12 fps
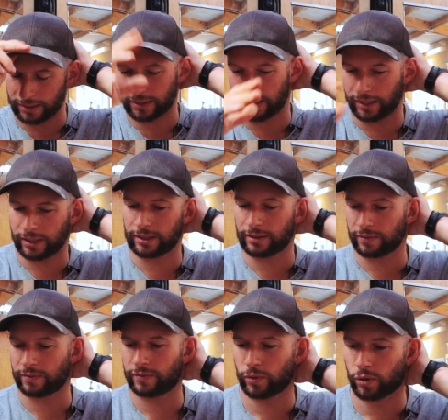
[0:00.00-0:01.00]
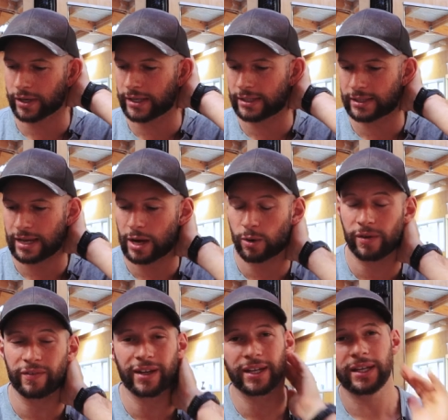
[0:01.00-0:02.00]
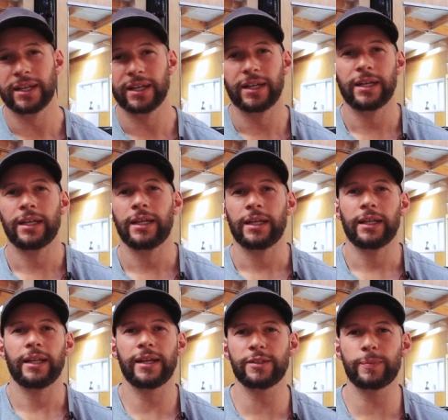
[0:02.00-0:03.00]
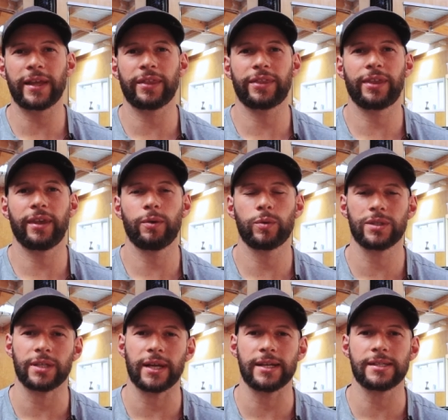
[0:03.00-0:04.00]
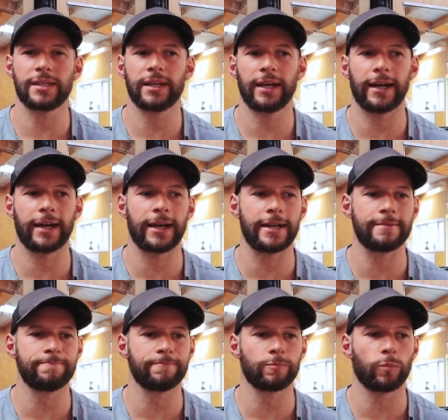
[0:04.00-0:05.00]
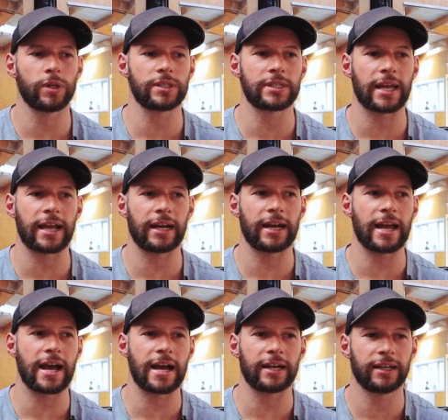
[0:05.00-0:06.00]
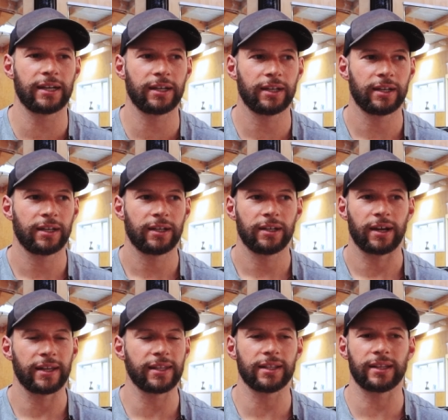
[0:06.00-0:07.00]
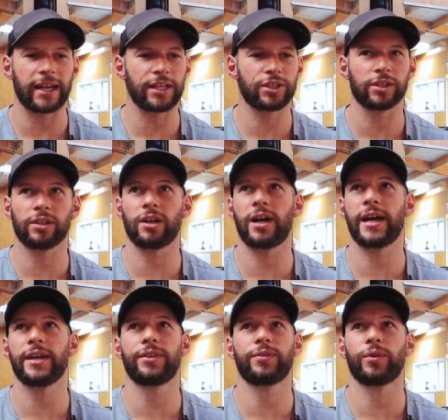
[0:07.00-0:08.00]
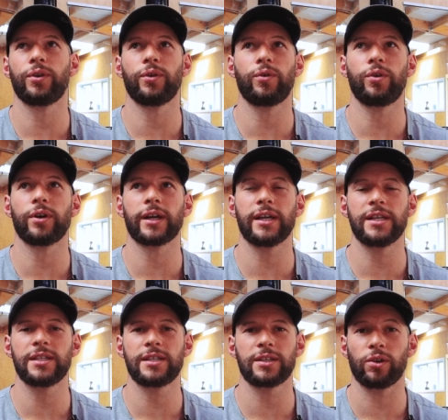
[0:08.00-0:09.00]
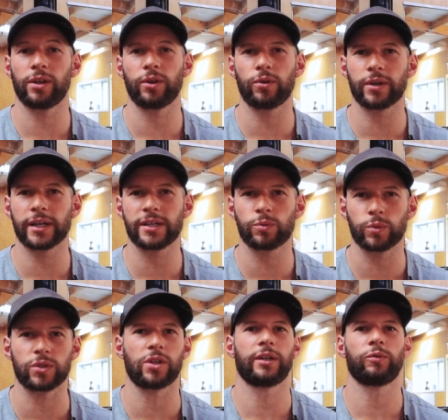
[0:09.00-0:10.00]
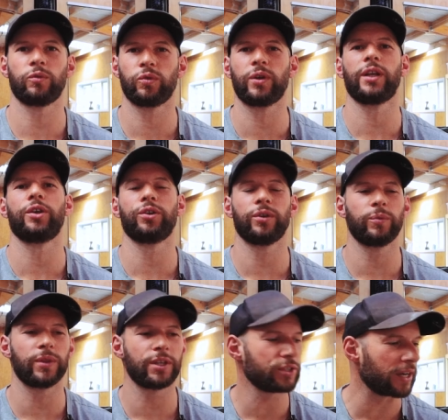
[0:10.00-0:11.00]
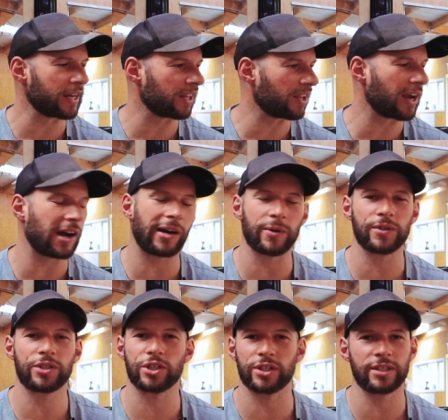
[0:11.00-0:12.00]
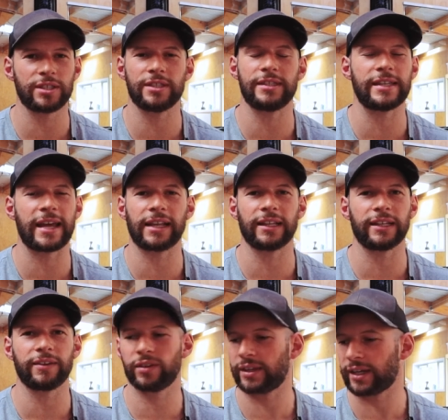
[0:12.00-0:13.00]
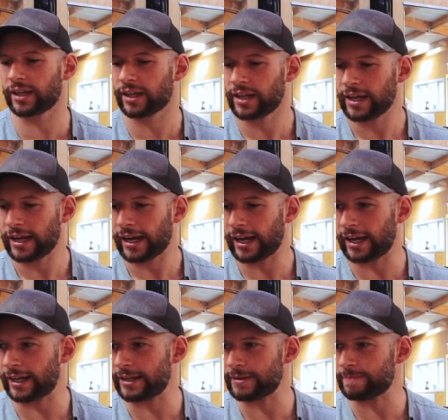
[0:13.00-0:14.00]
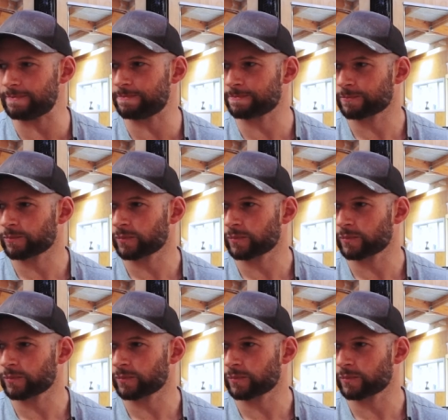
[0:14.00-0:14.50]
at the end of August. However, last month was nuts. Um, what started out I think late July through to August, early August was like really good with the training. Like I was just nailing everything. Um,